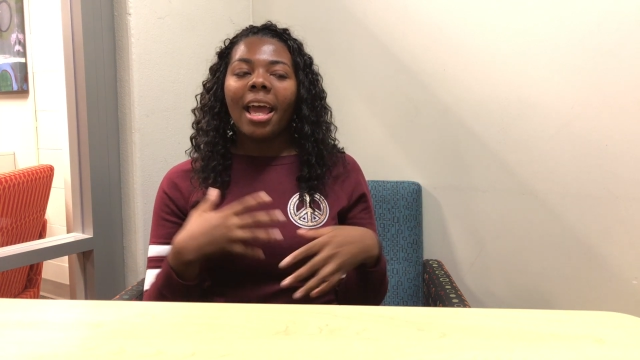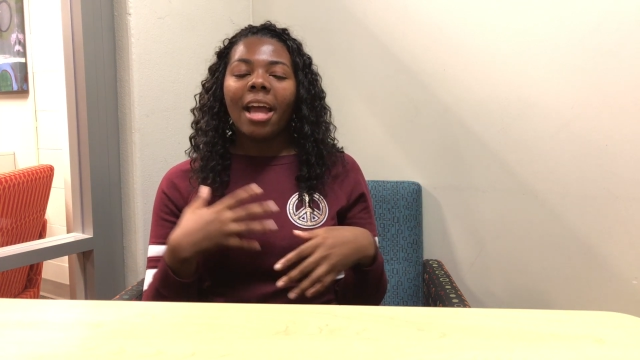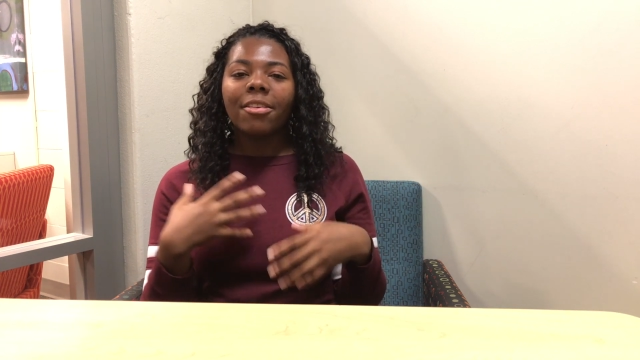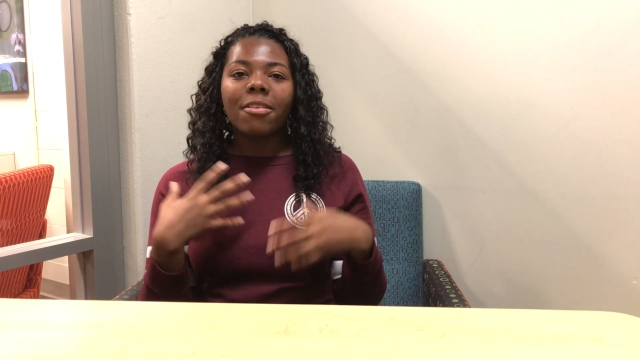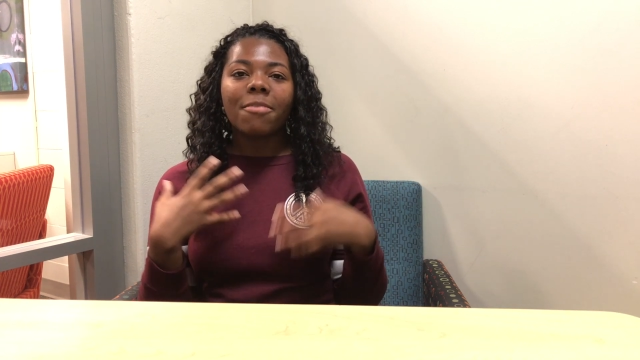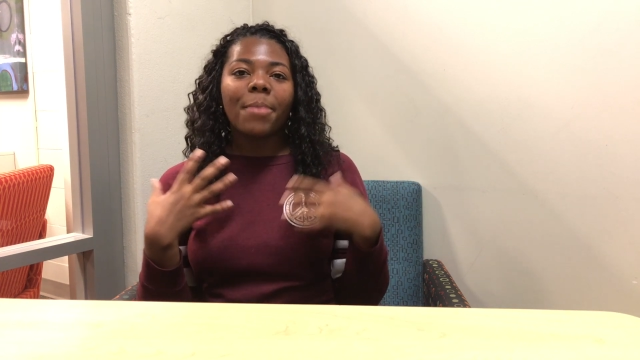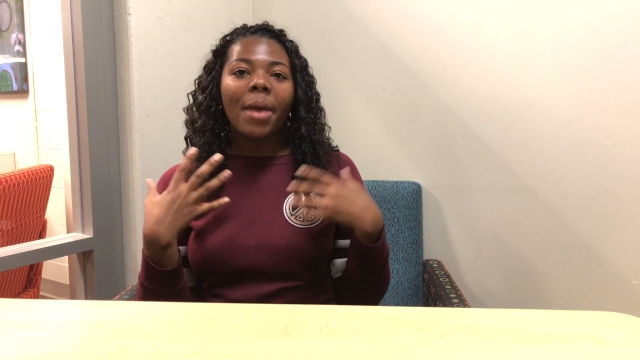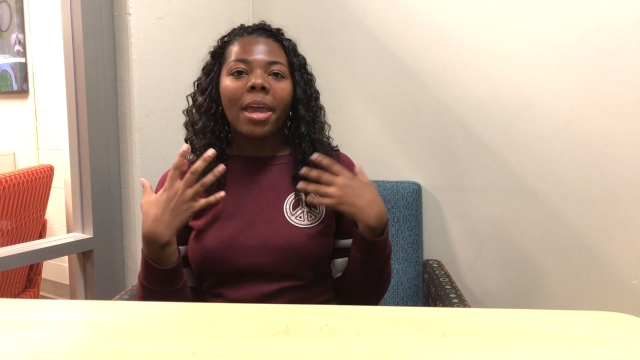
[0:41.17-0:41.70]
and
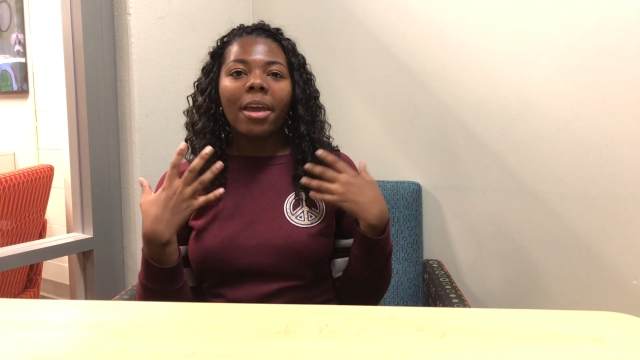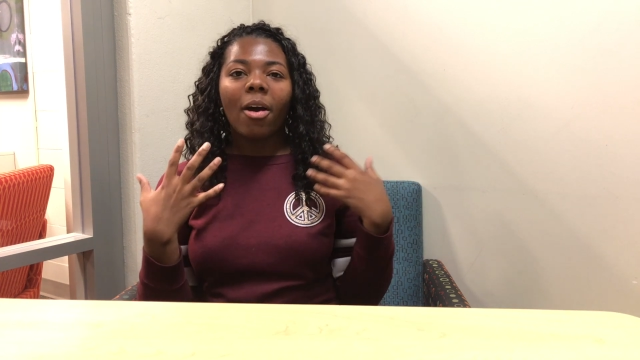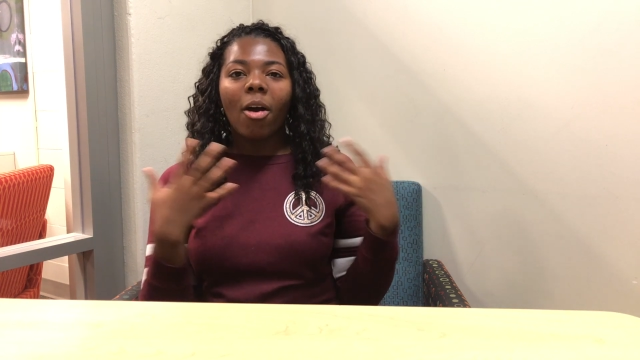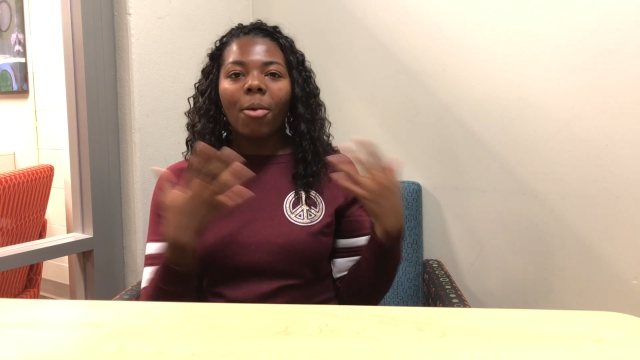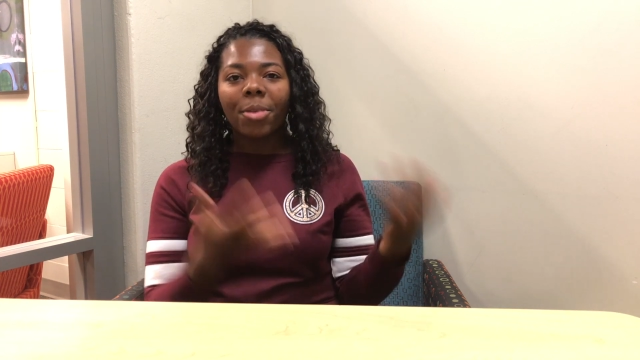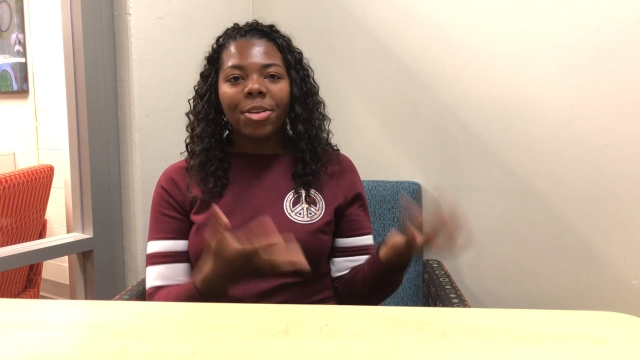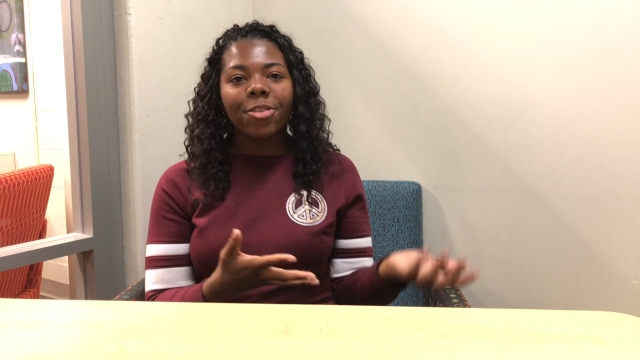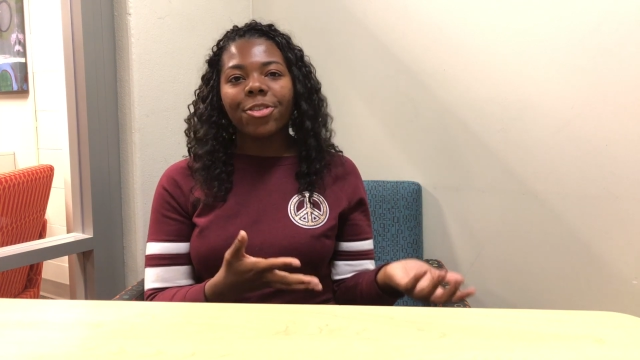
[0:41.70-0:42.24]
just paying
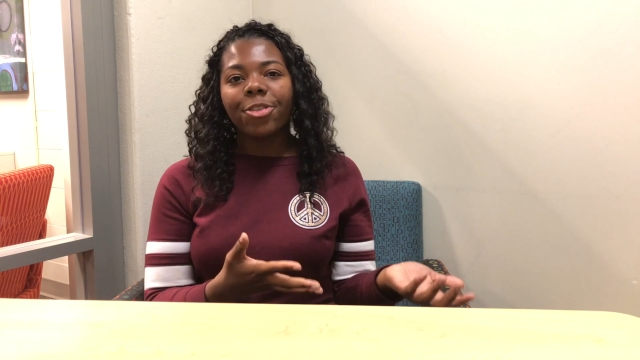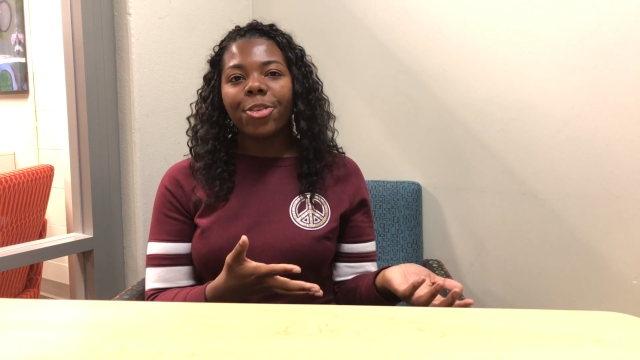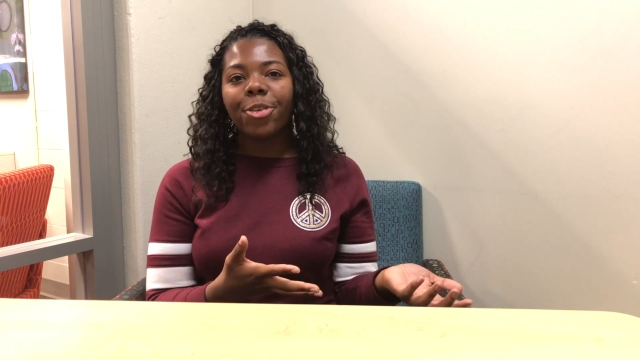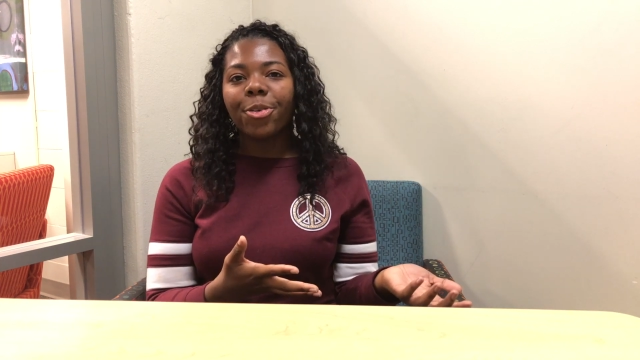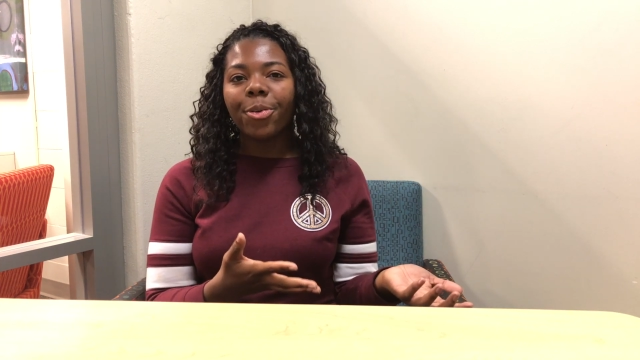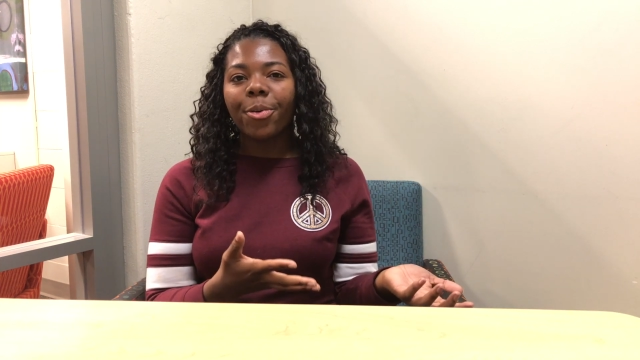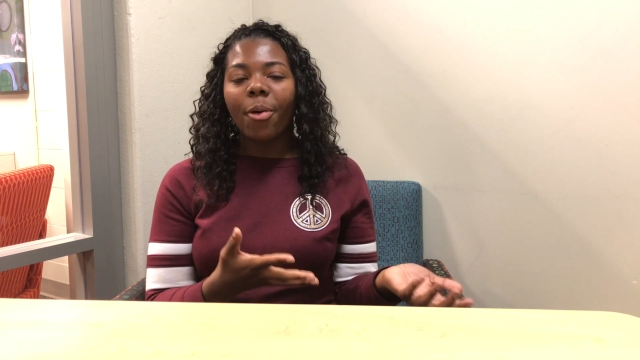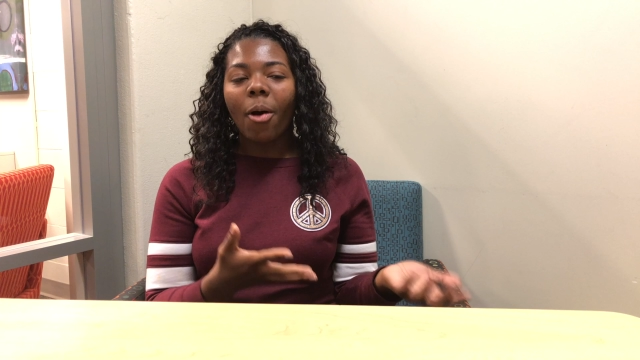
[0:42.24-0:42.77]
homage
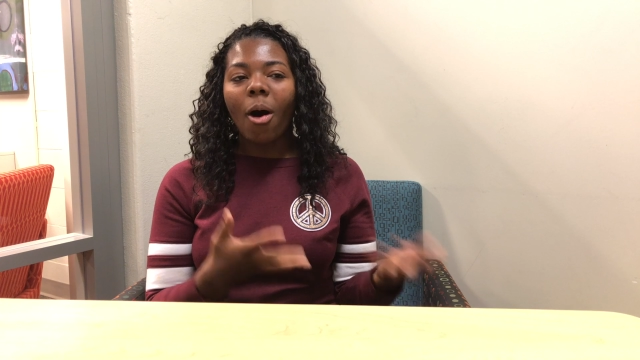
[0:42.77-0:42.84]
to